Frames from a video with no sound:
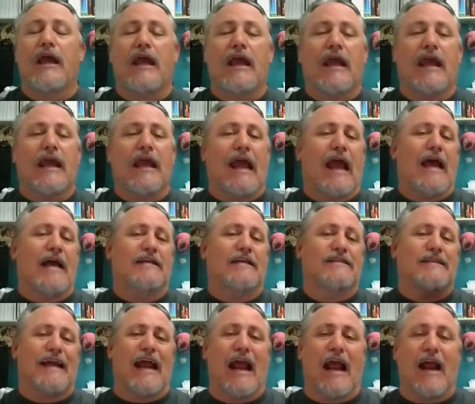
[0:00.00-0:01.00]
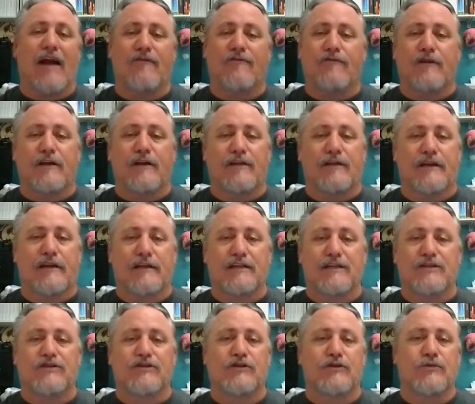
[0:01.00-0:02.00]
It has everything to
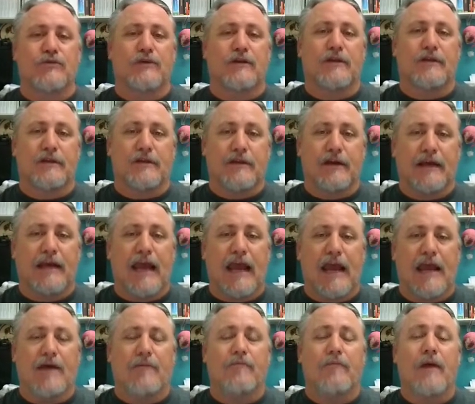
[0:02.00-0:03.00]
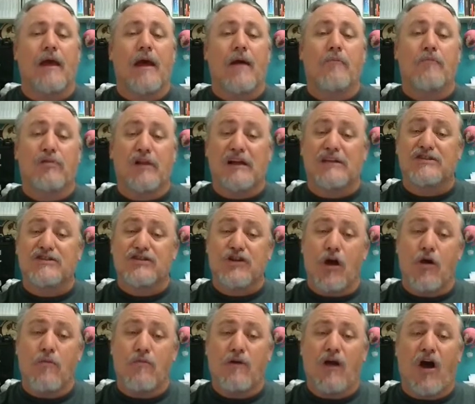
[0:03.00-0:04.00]
do with the game, plus
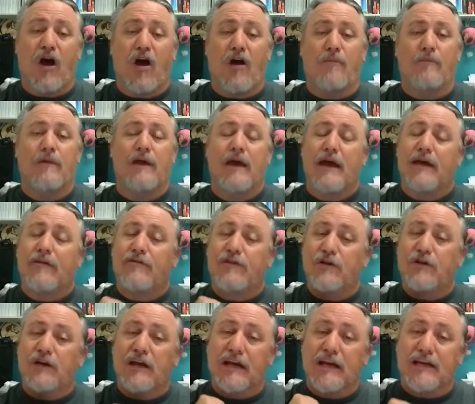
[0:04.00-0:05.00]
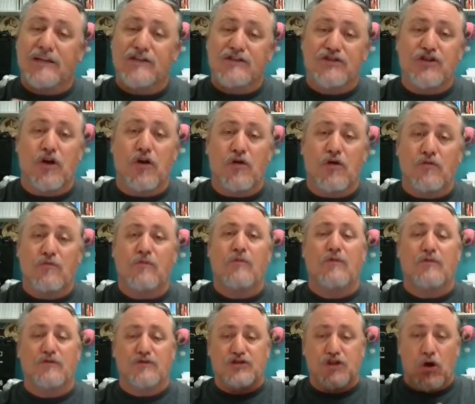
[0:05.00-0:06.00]
Zone Comm. If you can get Zone
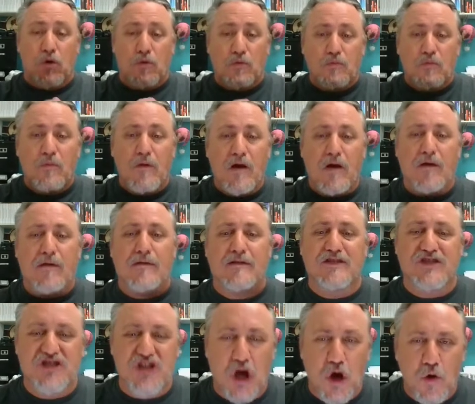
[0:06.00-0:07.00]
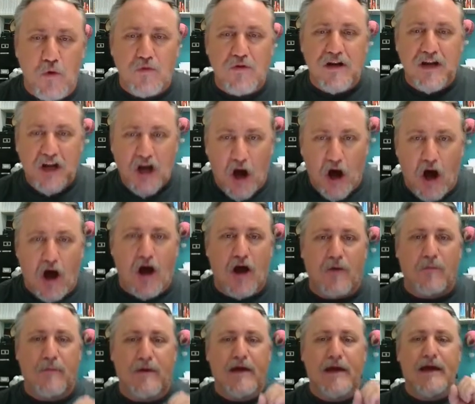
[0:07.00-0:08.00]

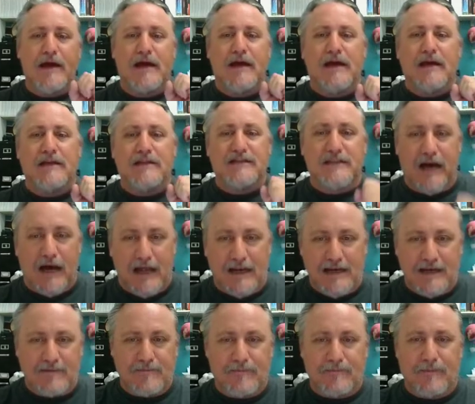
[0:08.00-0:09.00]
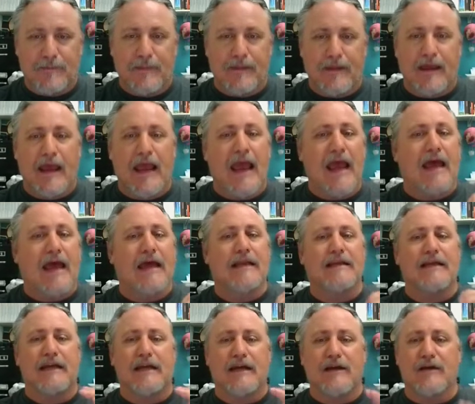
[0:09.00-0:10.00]
Comm done, and
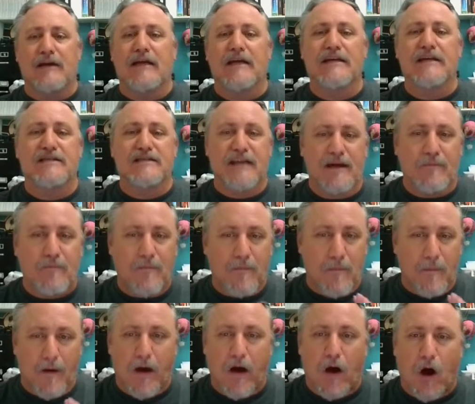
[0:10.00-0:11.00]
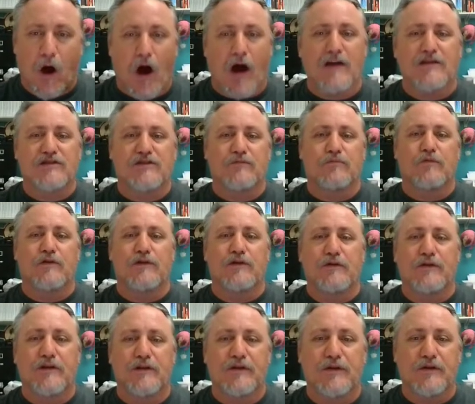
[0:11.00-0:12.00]
it is awesome when you
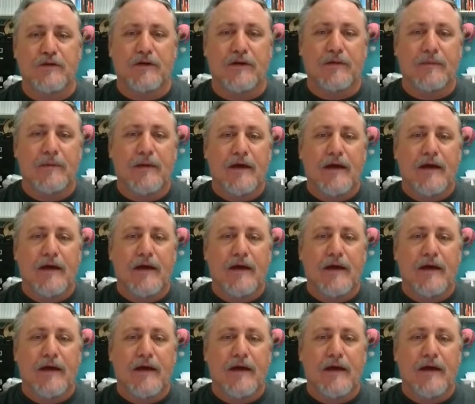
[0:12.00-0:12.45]
can do it.